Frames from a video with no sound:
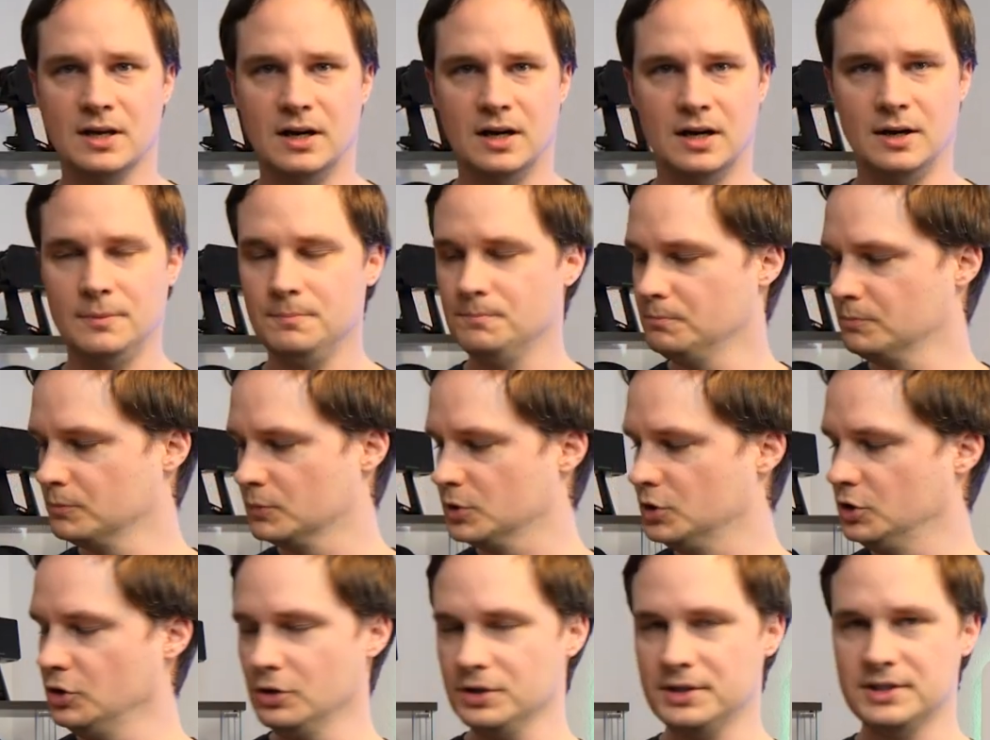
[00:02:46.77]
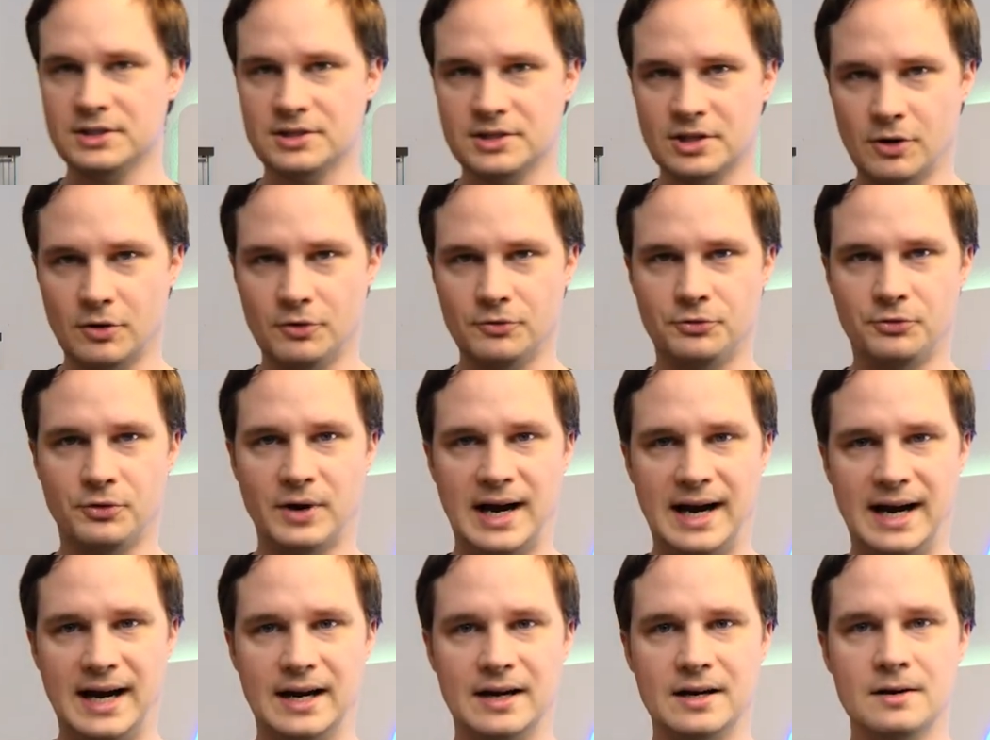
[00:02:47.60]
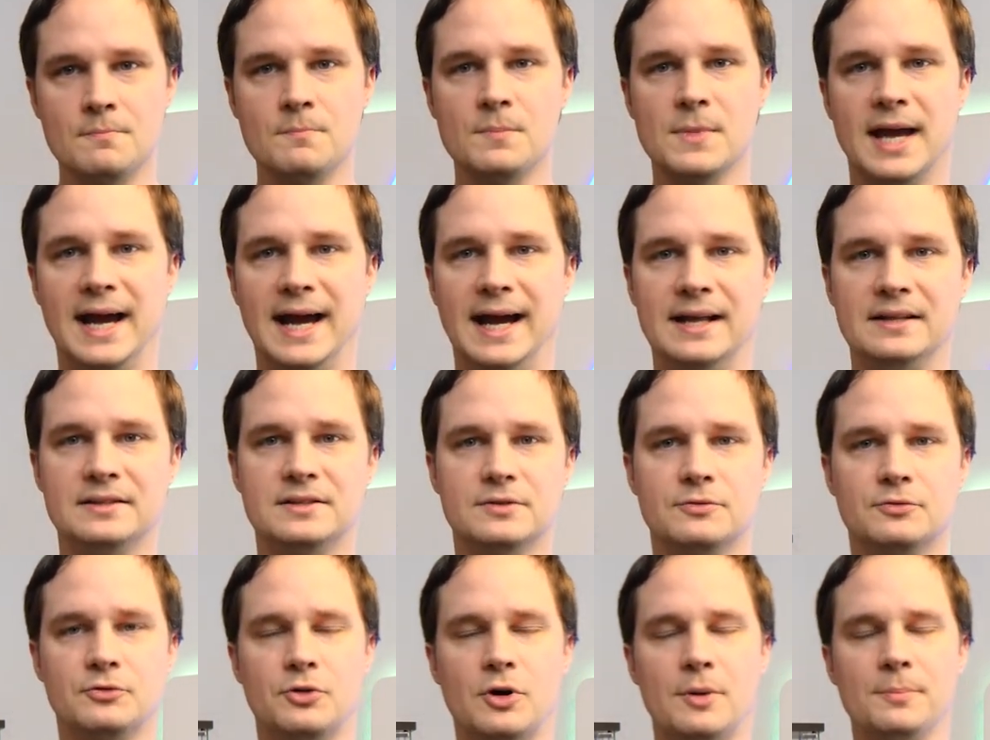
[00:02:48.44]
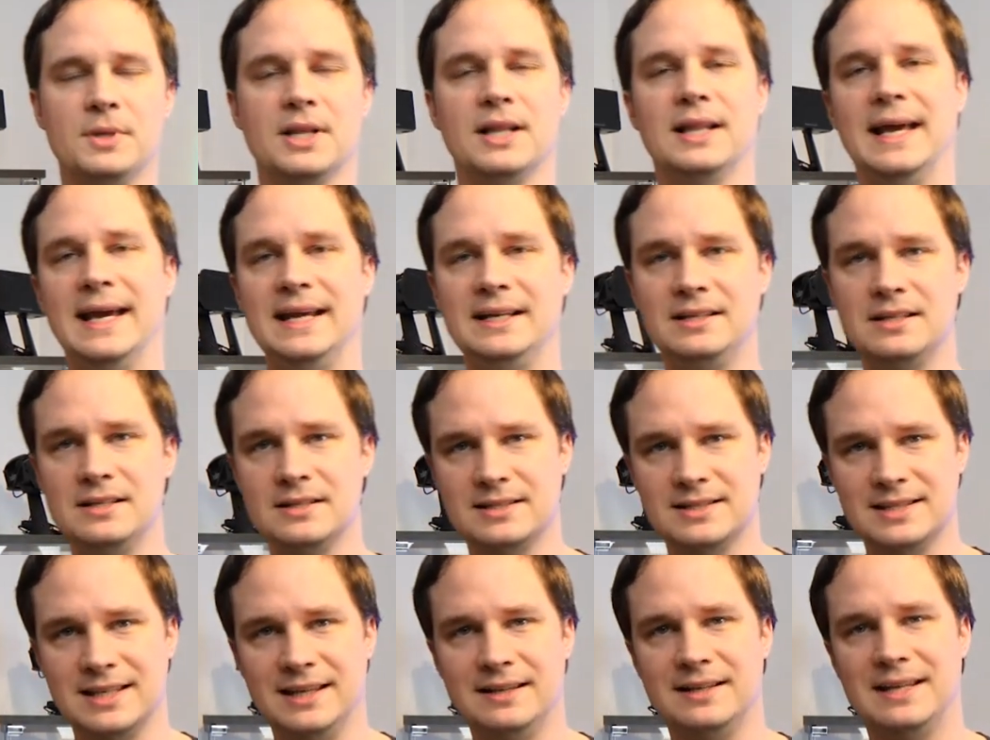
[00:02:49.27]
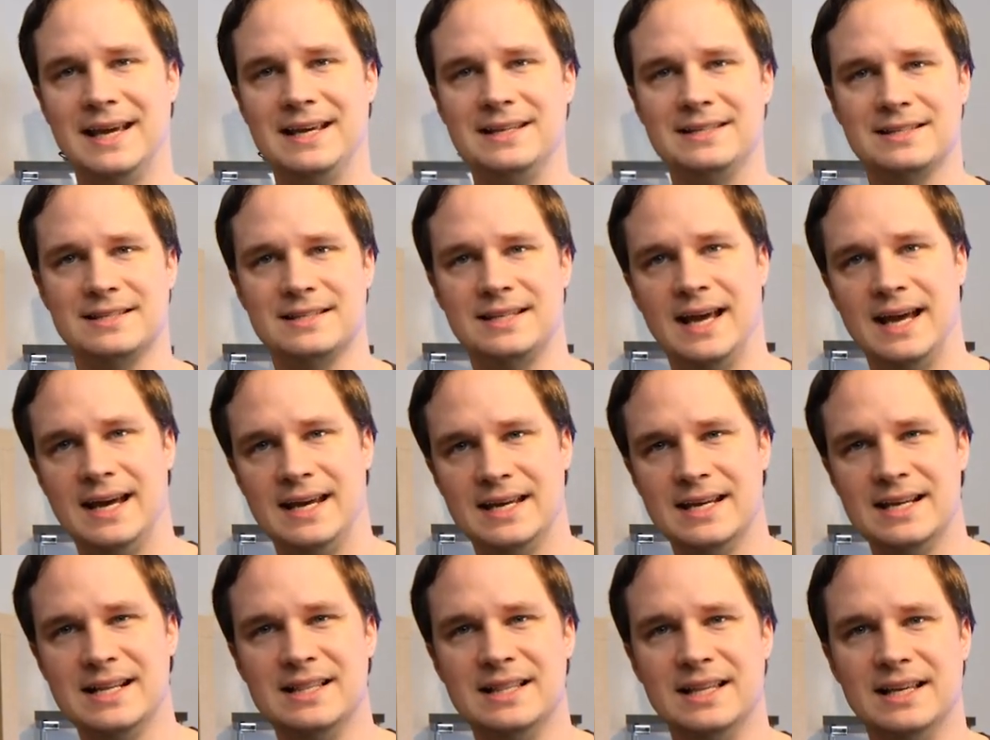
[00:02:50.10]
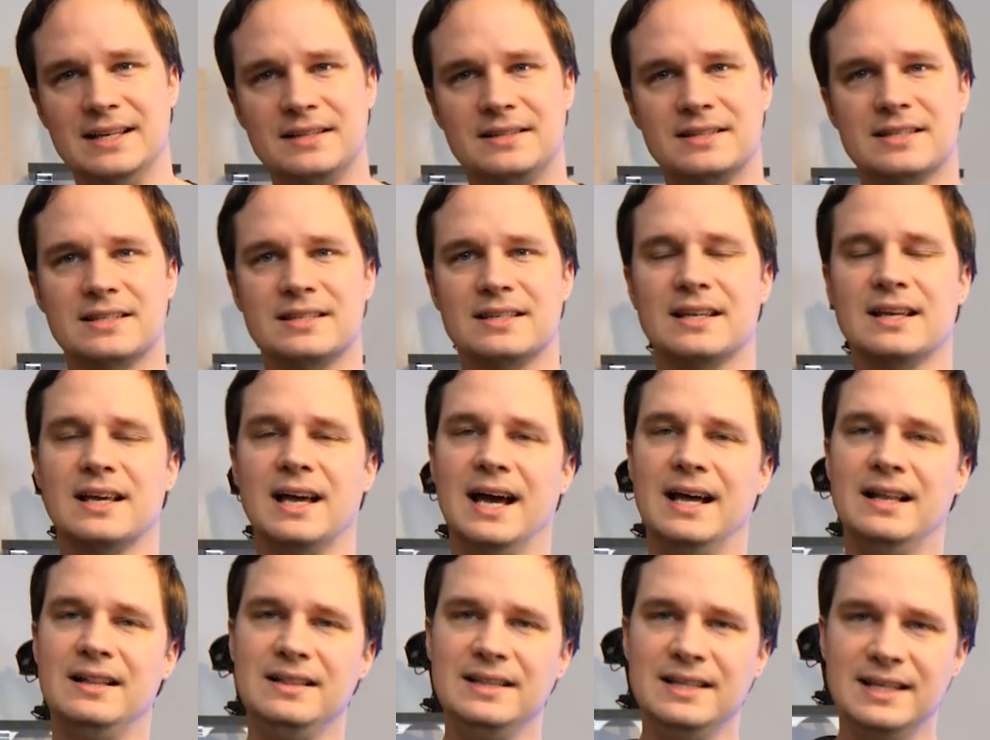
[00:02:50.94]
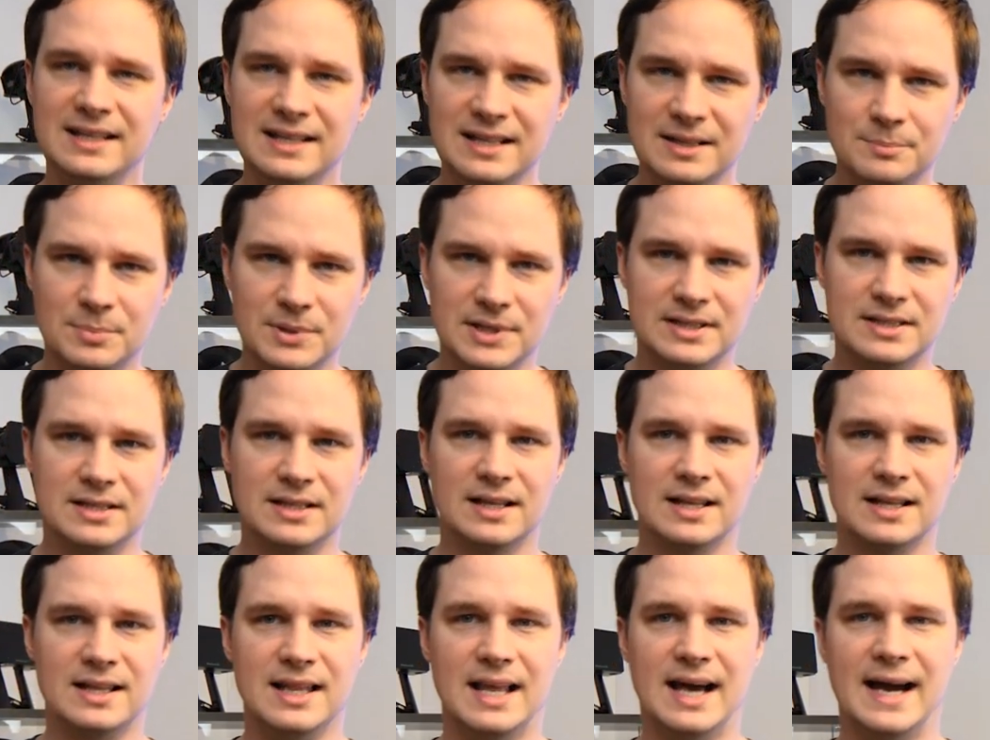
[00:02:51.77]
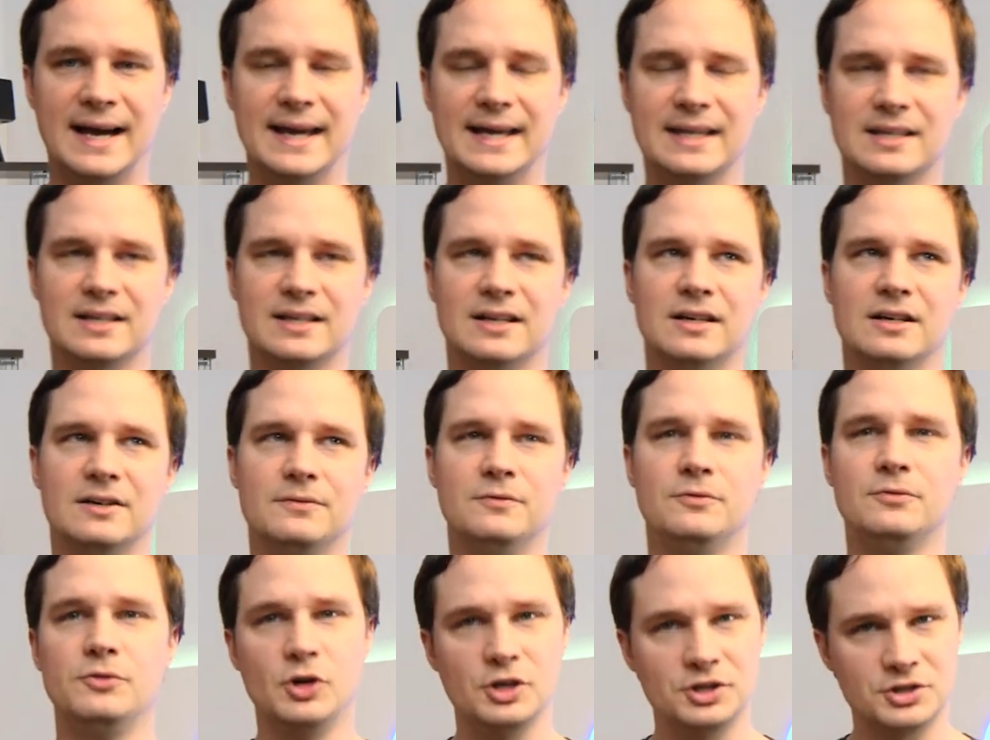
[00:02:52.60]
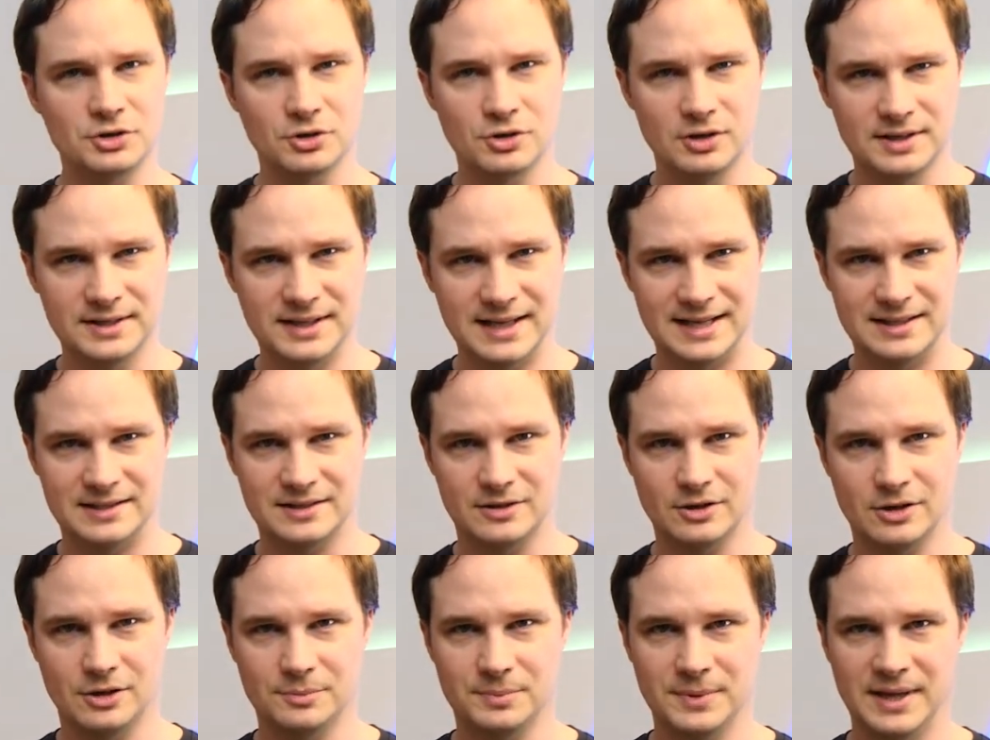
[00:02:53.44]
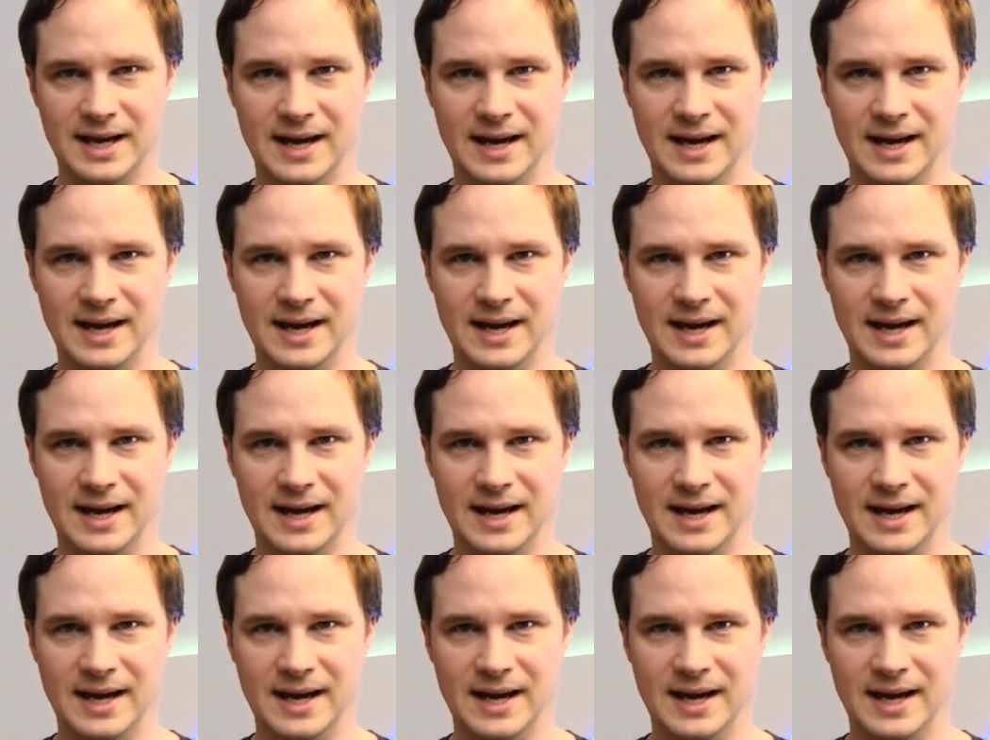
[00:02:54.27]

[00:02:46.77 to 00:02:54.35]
good so far, and from the latency they say it's a little bit like a virtual desktop.